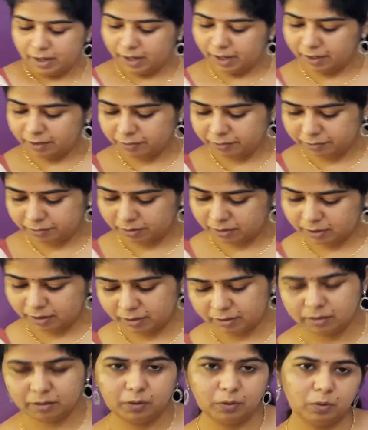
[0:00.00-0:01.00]

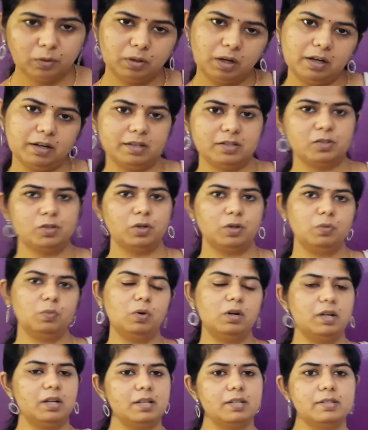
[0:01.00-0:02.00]
And you understood
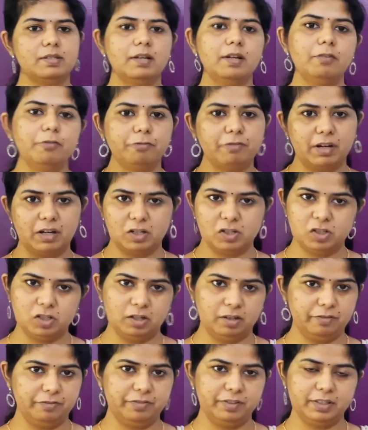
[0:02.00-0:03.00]
what is the
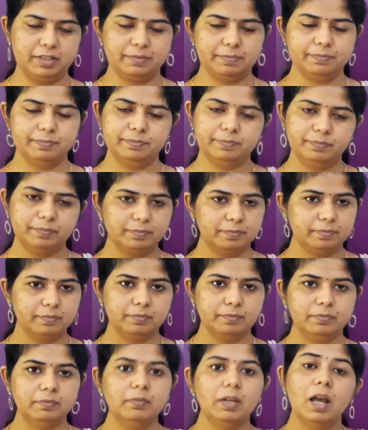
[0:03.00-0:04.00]
function of it.
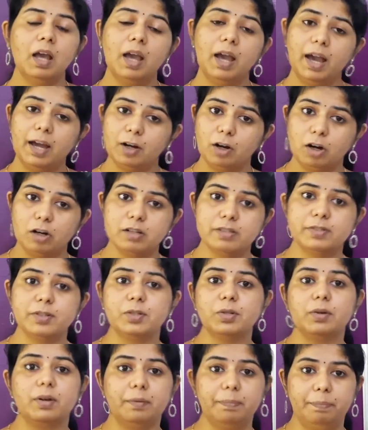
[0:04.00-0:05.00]
And
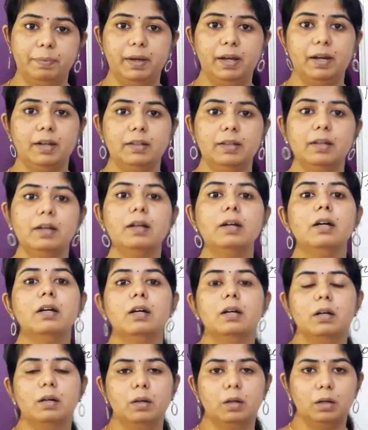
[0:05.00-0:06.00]
also to
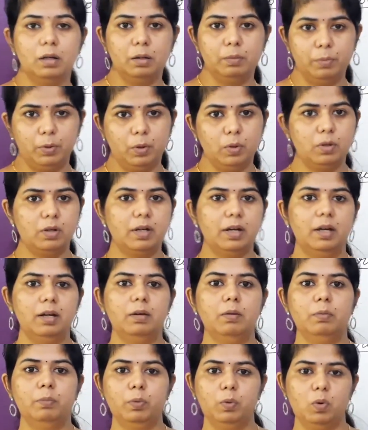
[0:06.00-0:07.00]
repair the
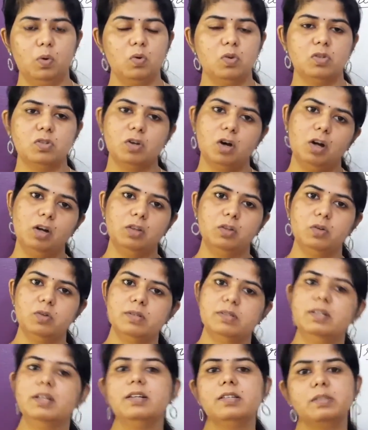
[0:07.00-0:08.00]
broken bones, all
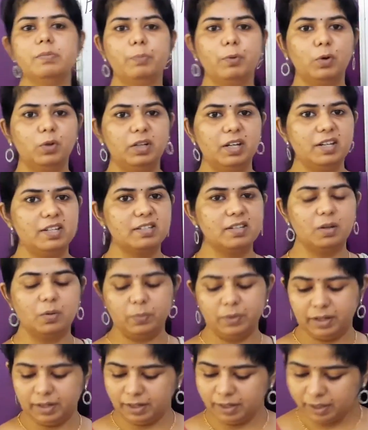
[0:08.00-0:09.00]
those things, proteins
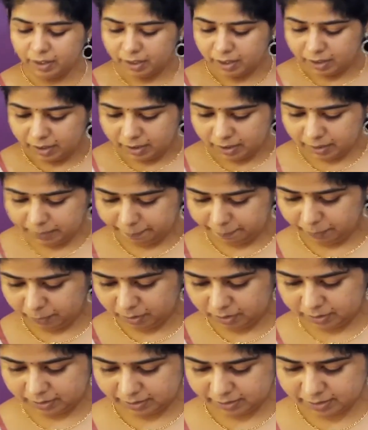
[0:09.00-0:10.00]
are very
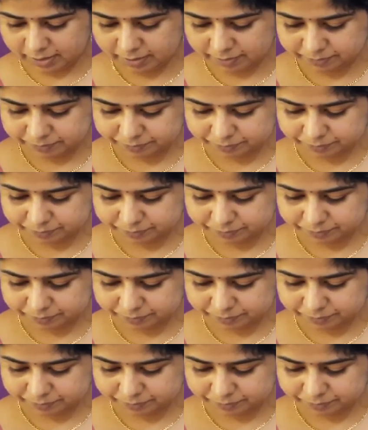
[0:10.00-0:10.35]
important.